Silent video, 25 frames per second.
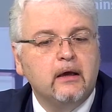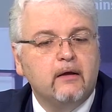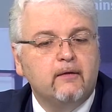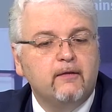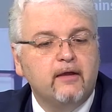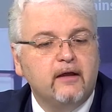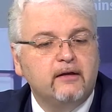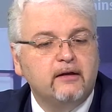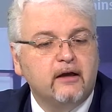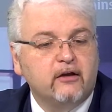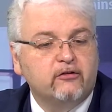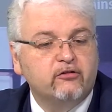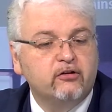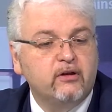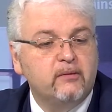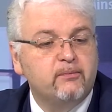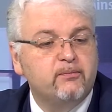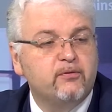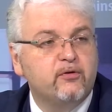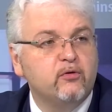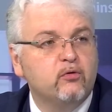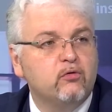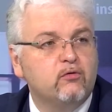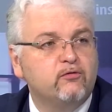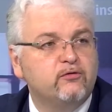that actually
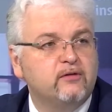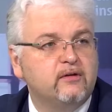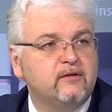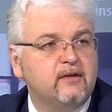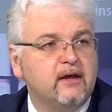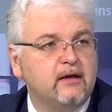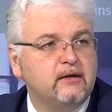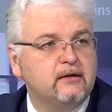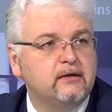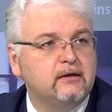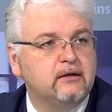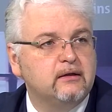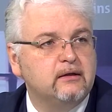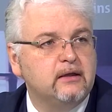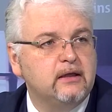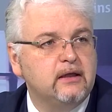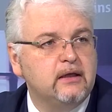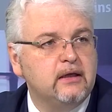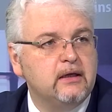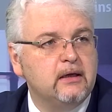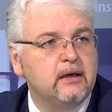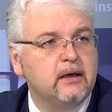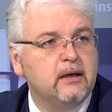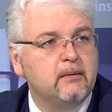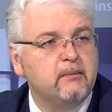proved that the